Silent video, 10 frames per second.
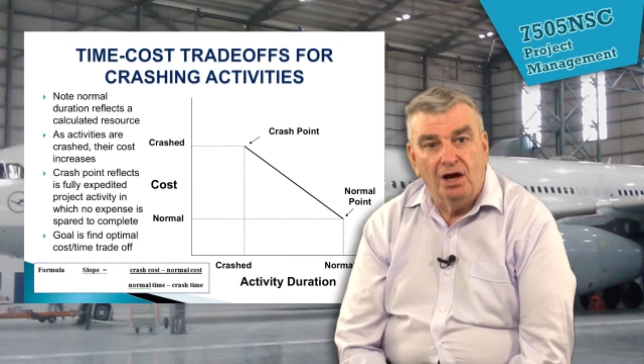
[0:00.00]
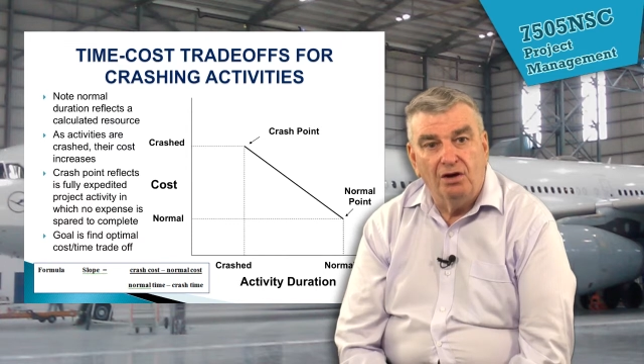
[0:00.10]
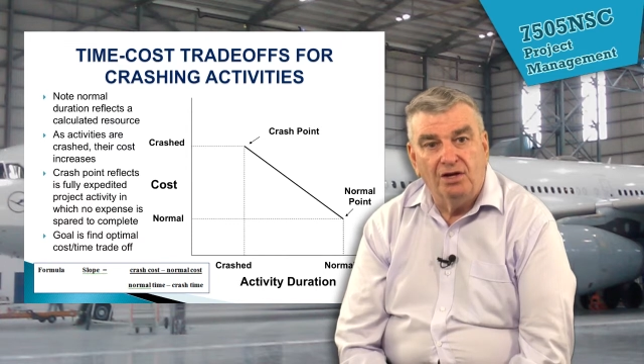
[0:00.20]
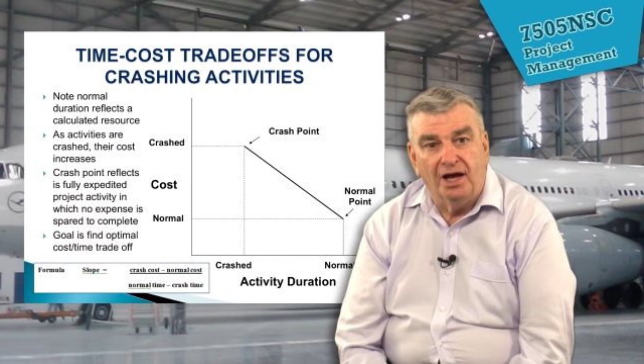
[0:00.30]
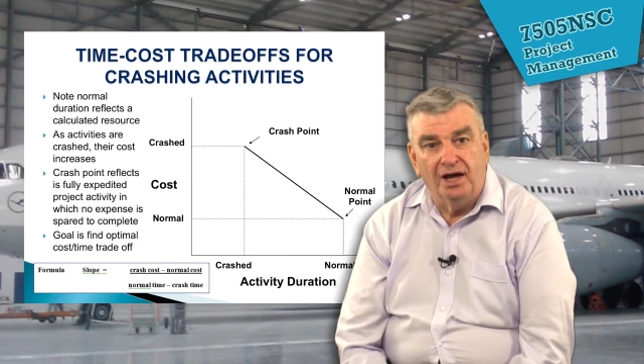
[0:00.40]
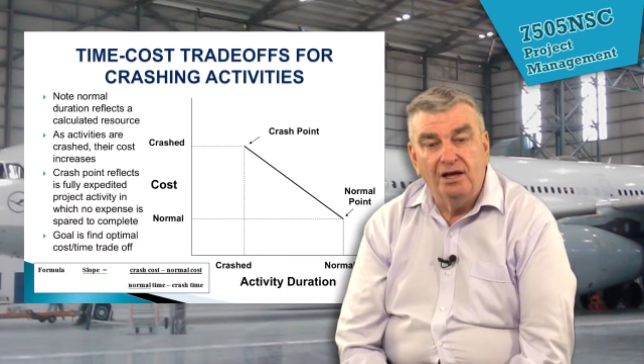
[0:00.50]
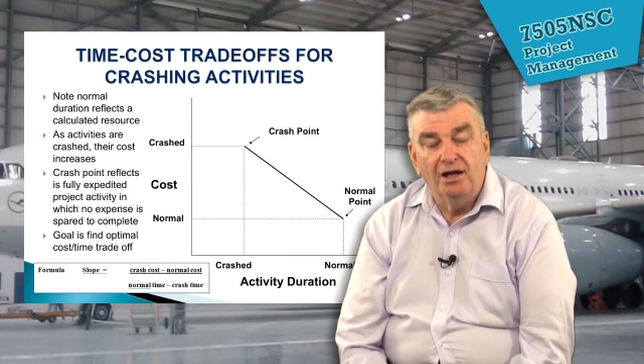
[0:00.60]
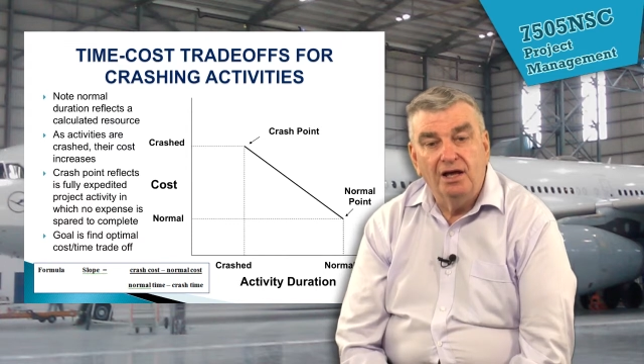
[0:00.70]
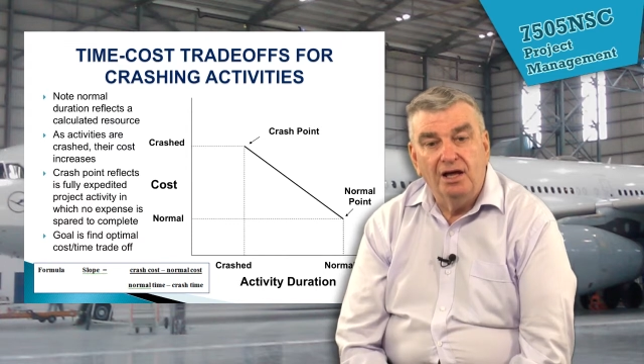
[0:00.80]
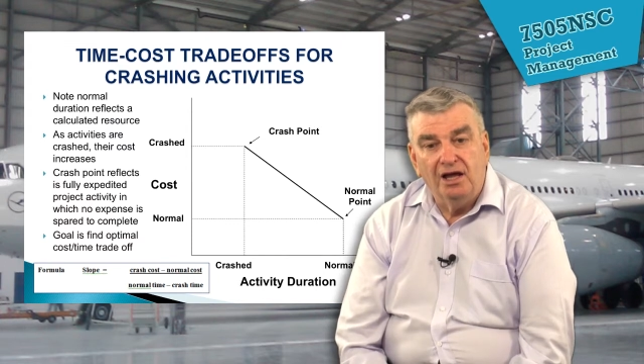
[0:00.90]
okay,
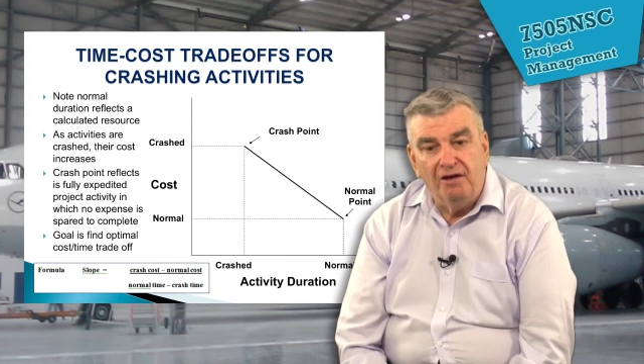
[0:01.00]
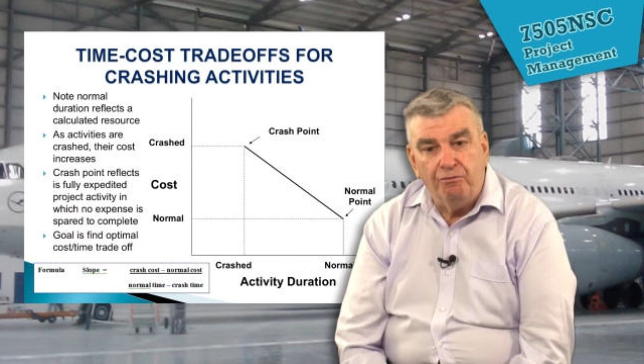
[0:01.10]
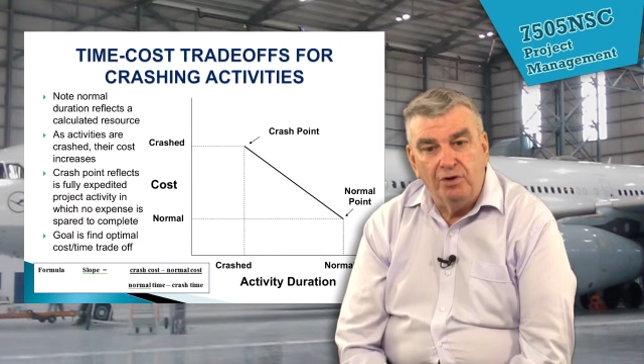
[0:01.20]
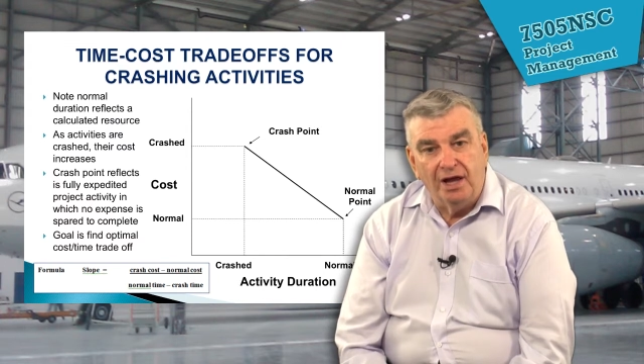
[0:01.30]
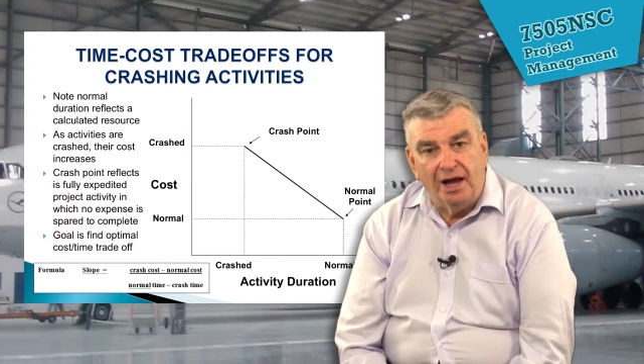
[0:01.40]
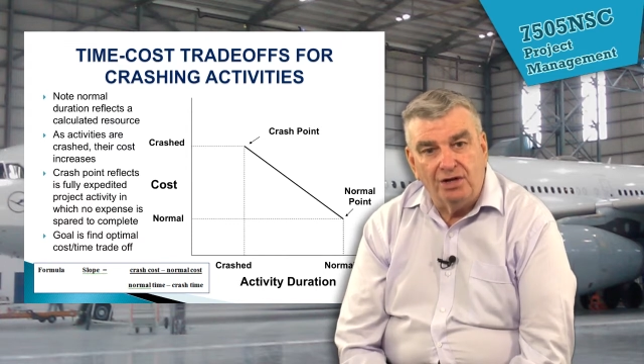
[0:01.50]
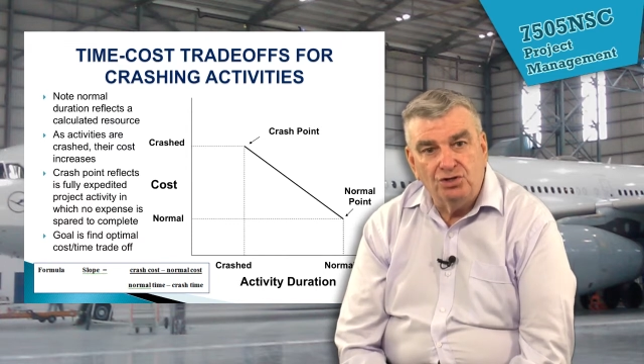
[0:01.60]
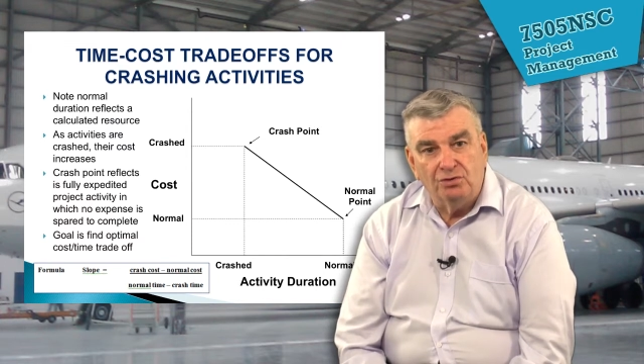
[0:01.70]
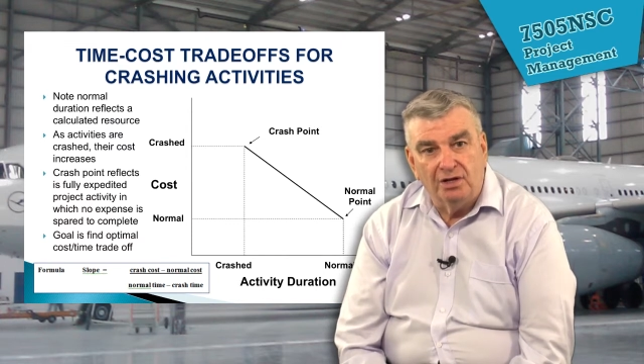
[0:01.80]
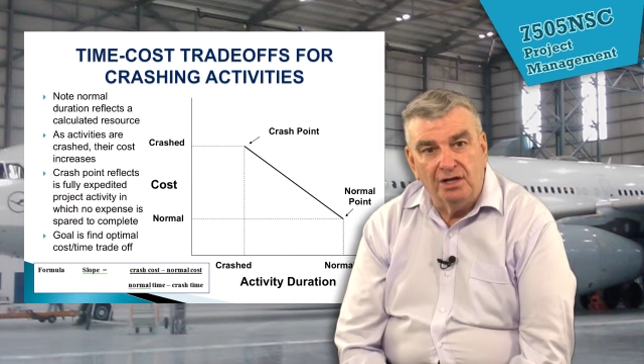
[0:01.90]
if we
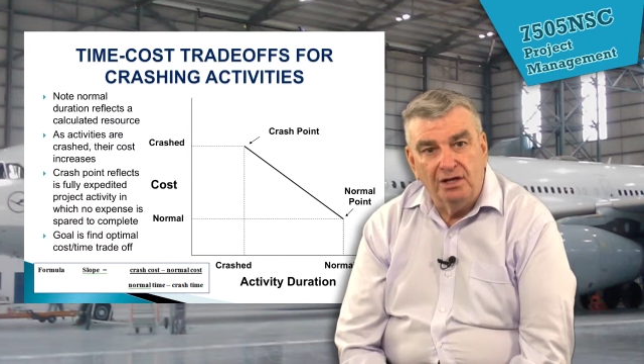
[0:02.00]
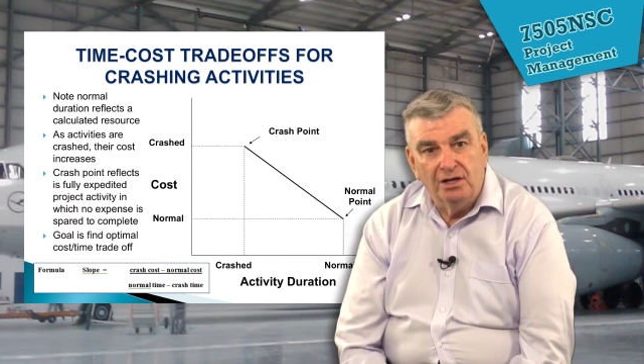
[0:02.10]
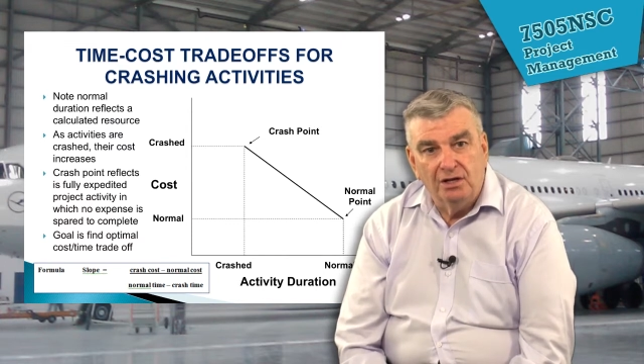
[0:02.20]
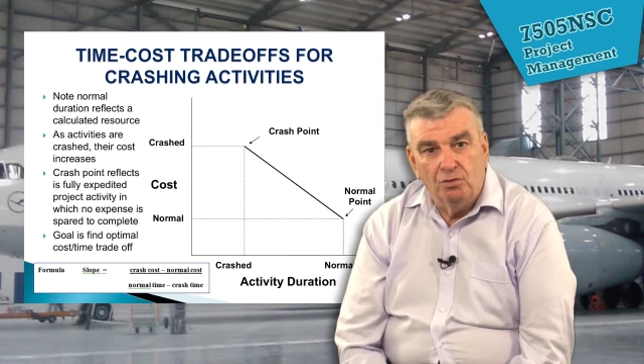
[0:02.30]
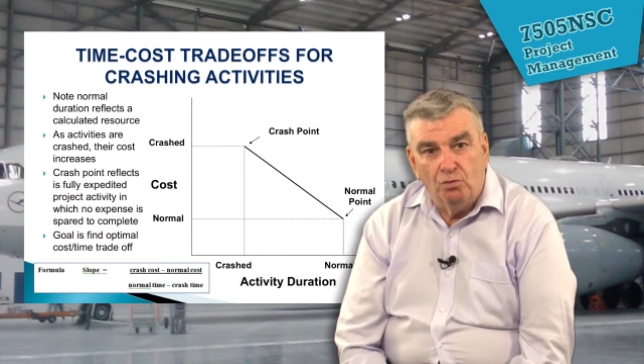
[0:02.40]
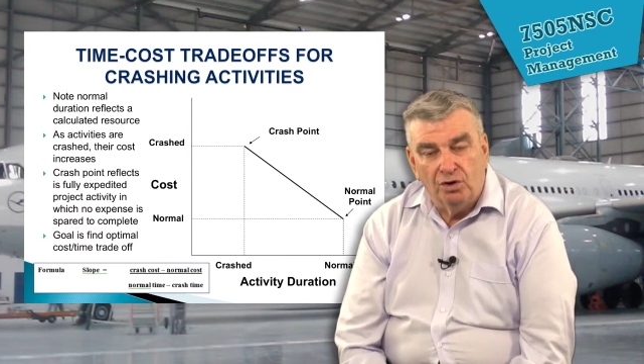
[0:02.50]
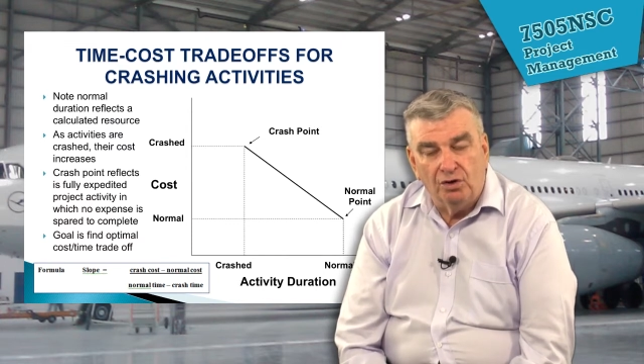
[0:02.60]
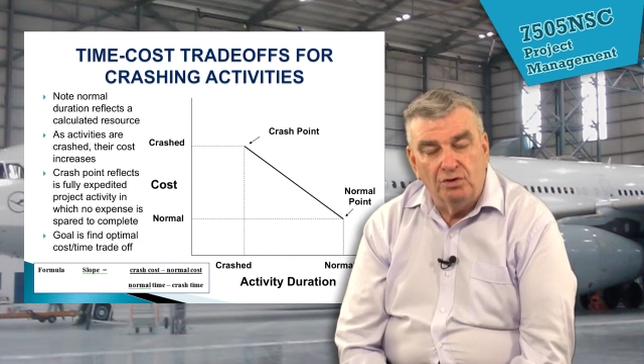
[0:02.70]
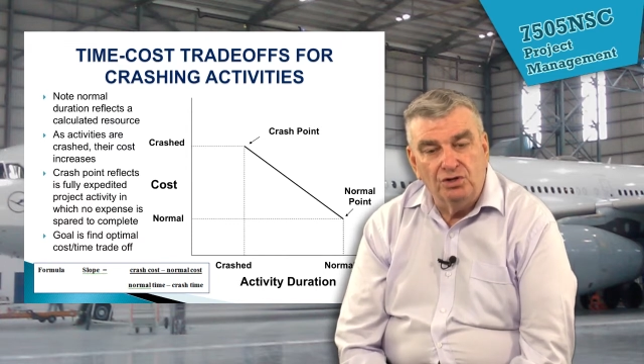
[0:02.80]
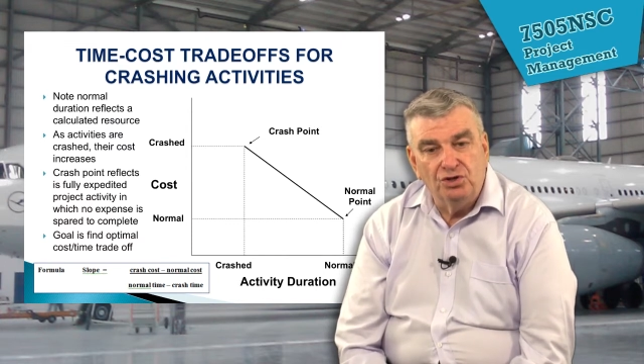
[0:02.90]
actually want to
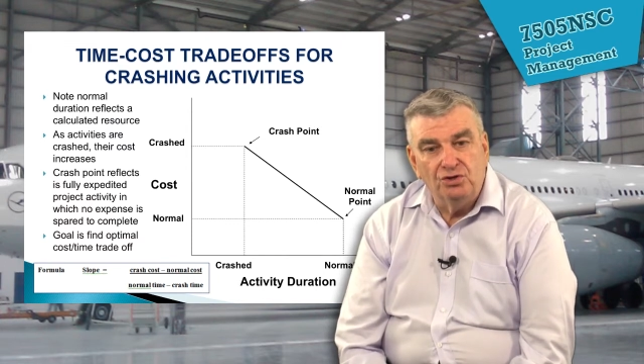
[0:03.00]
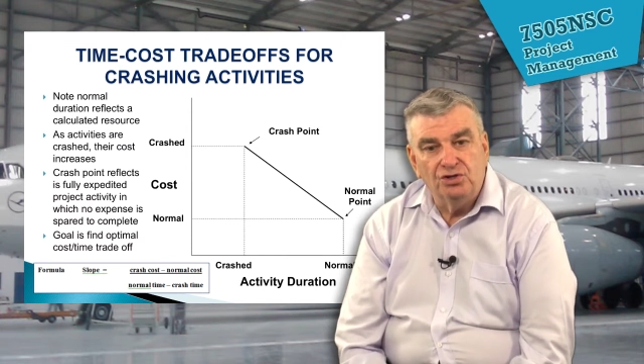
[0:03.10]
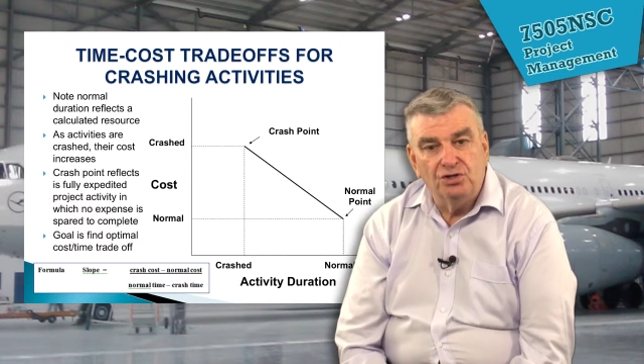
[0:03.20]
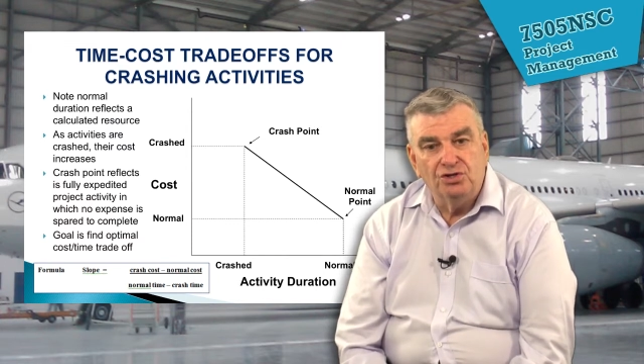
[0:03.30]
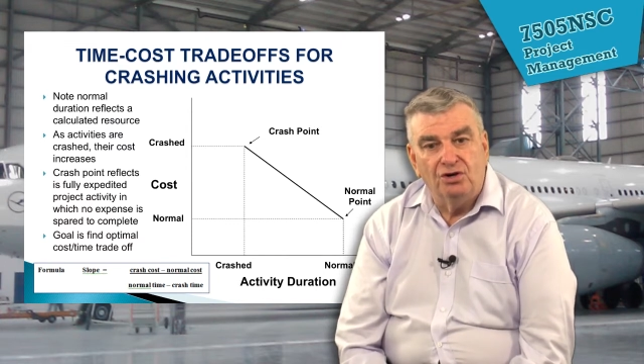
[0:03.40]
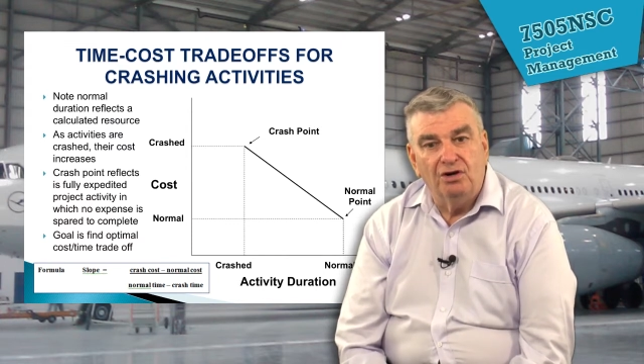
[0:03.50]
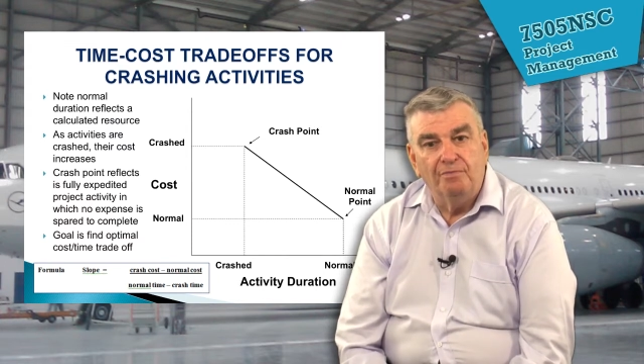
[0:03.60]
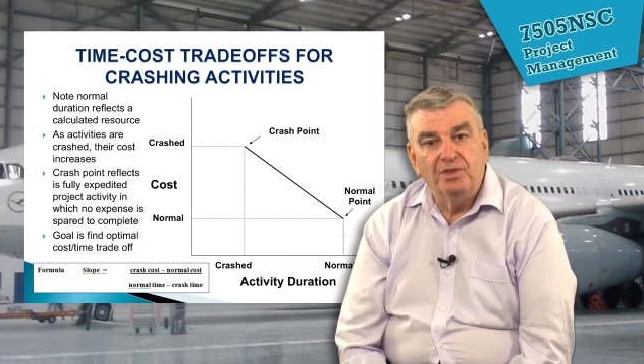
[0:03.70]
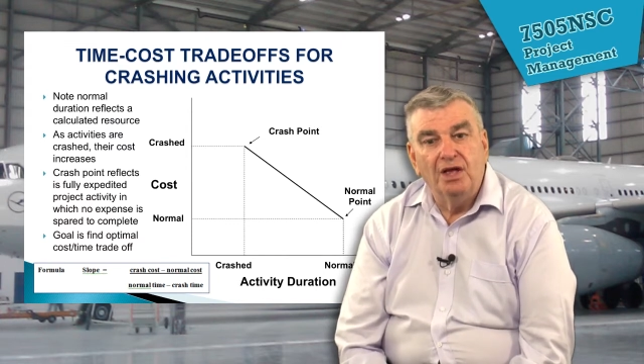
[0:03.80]
reduce the time,